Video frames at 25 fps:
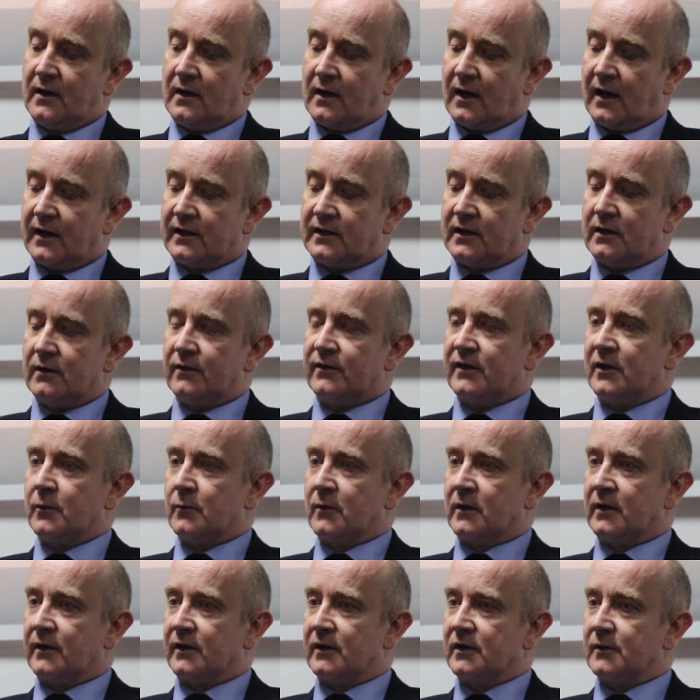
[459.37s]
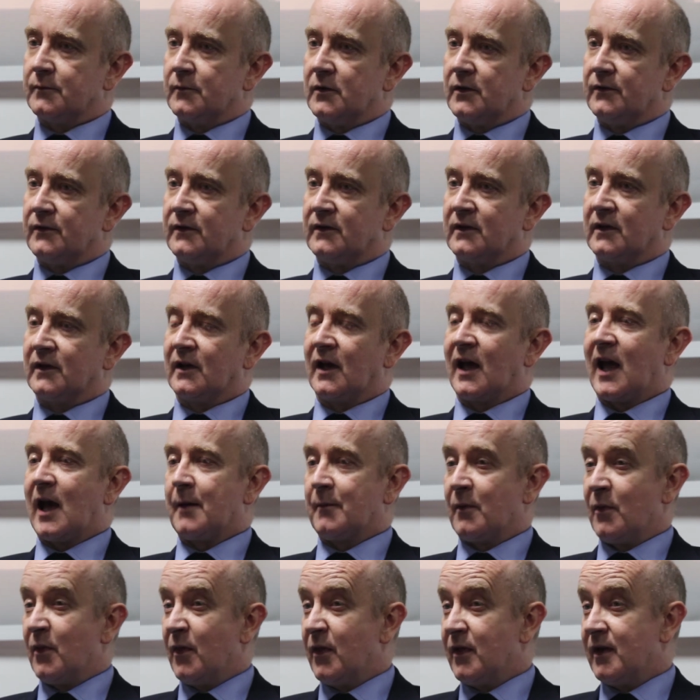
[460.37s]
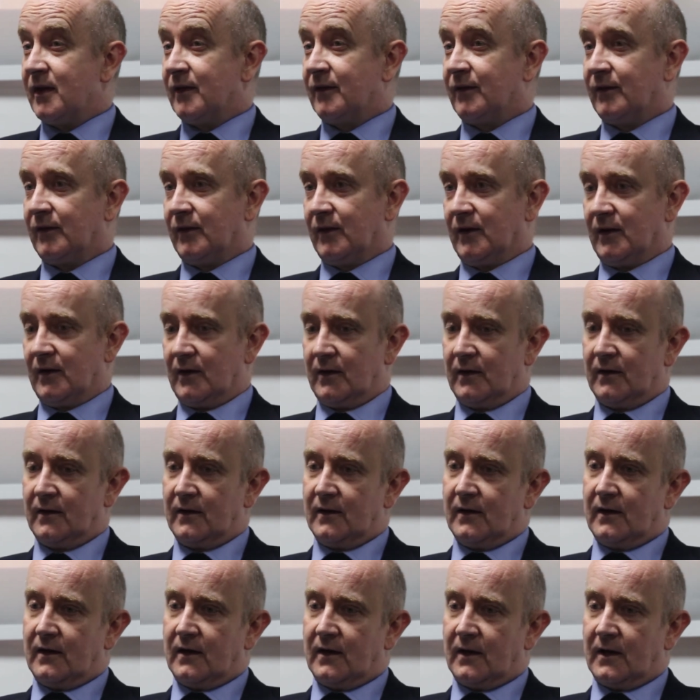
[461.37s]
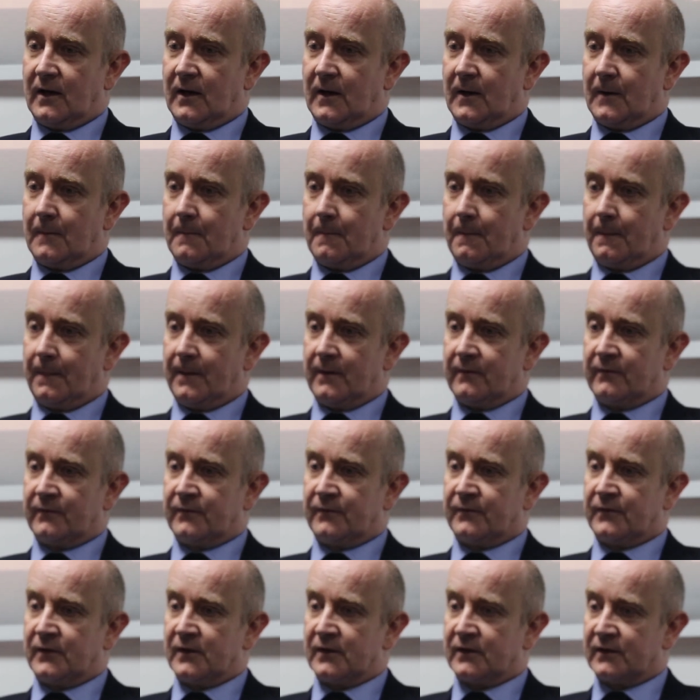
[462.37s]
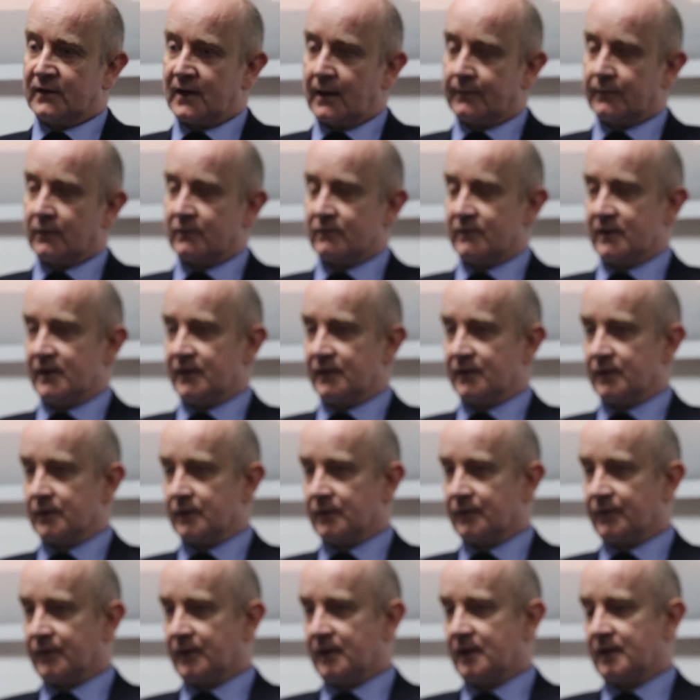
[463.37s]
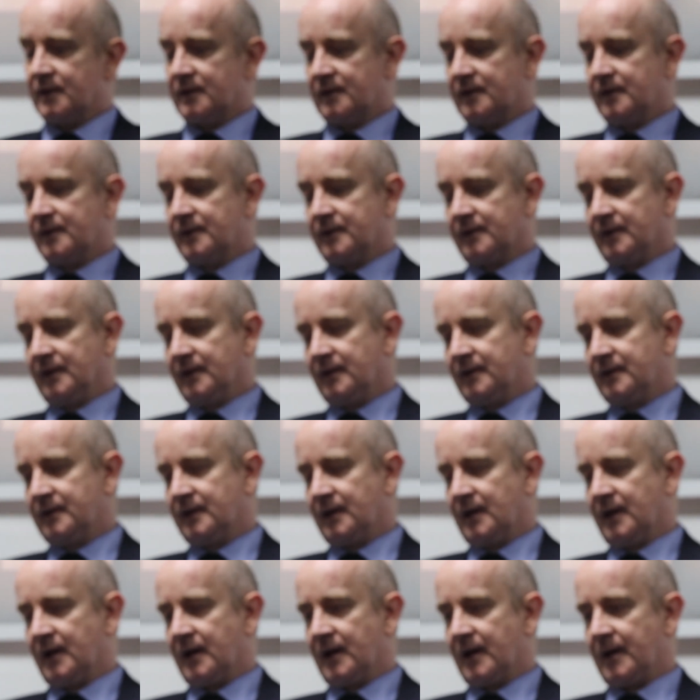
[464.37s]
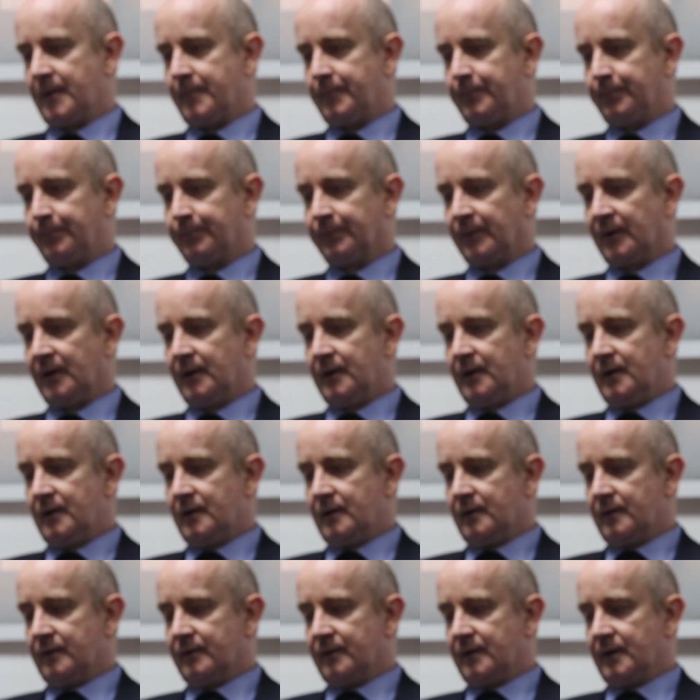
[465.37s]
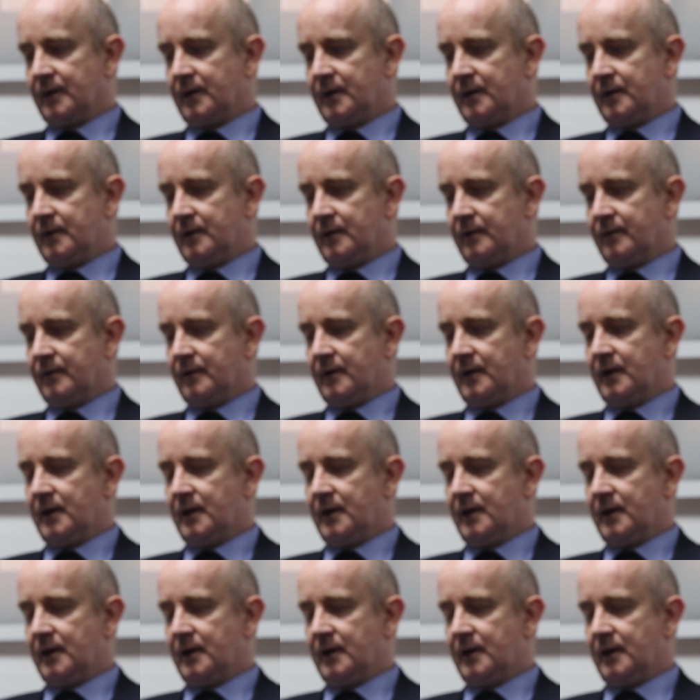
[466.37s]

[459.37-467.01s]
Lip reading: I don't think one of those moves is going to happen this year, for several reasons. First is that the